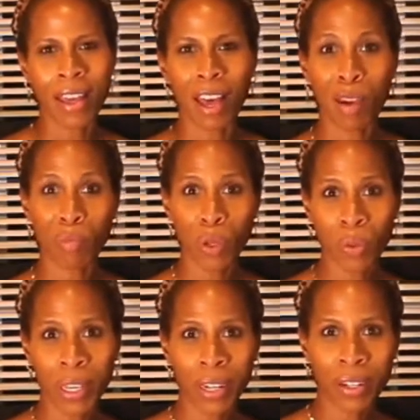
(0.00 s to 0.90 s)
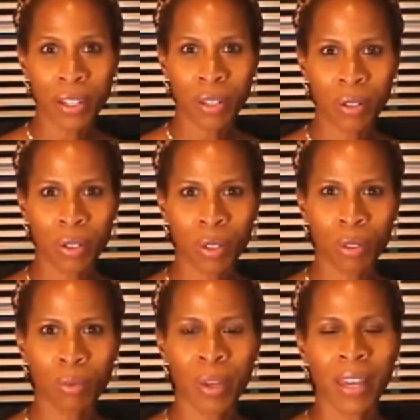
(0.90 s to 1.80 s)
I'm new here to
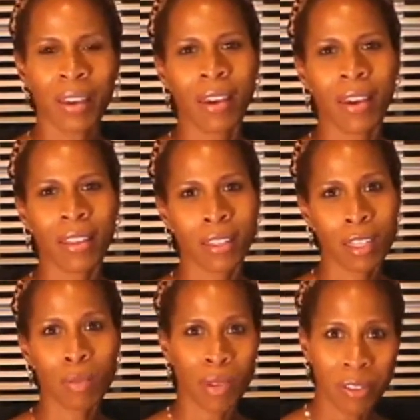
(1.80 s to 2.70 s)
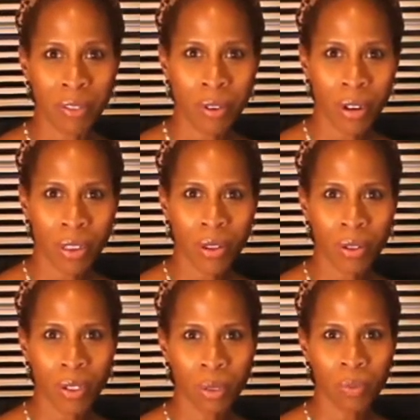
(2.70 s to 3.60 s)
YouTube. This is my fourth
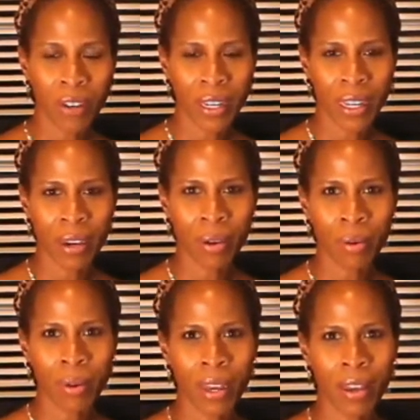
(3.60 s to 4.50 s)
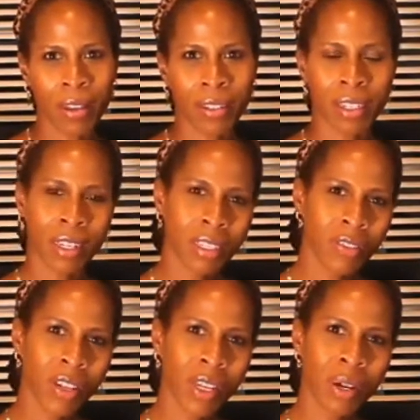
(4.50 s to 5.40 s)
YouTube video, and today's
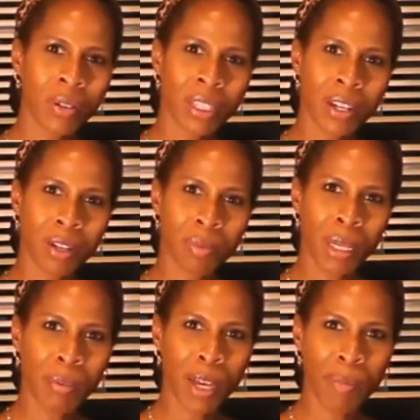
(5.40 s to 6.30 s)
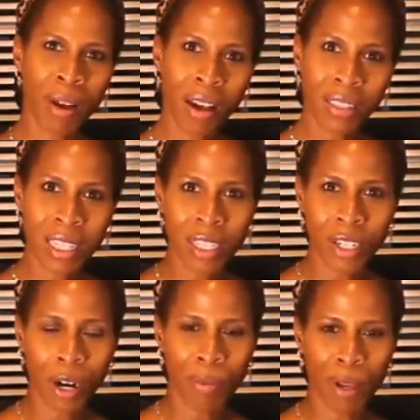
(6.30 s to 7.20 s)
video is going to be my
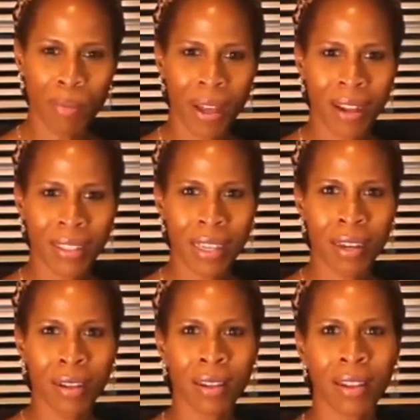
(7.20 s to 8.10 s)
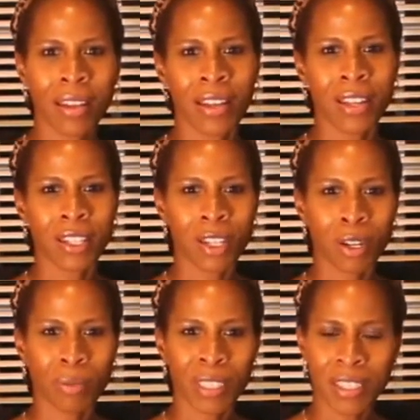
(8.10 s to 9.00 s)
BoxyCharm unboxing. So
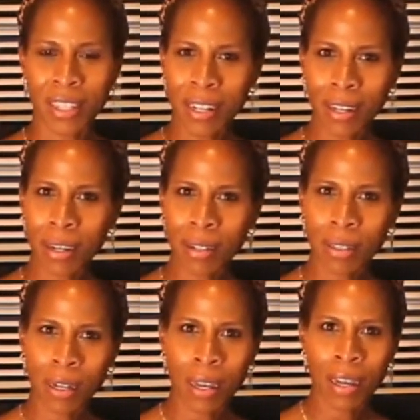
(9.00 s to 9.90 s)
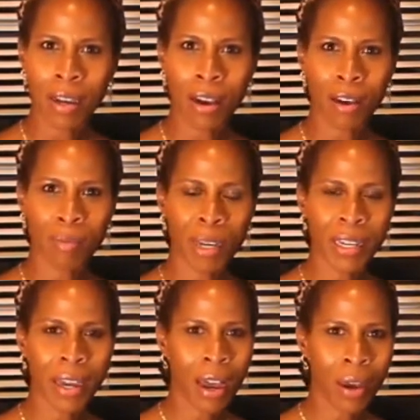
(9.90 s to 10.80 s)
I'm just sitting here today on my
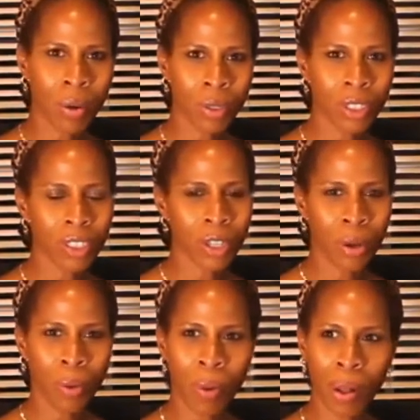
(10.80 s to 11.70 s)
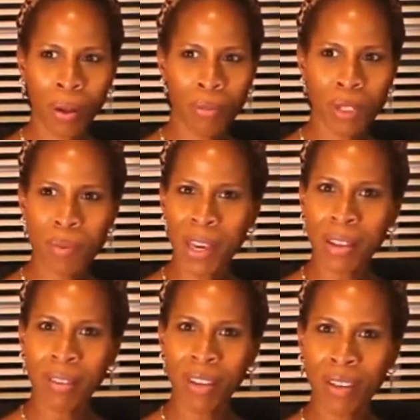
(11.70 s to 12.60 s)
couch, so welcome to my
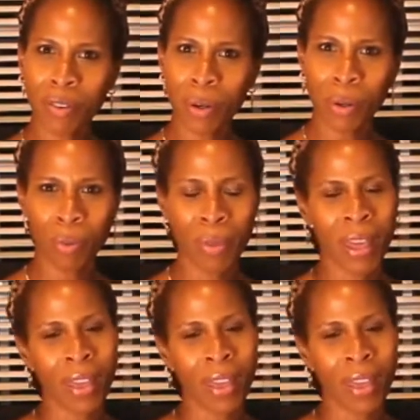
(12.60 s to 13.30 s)
living room,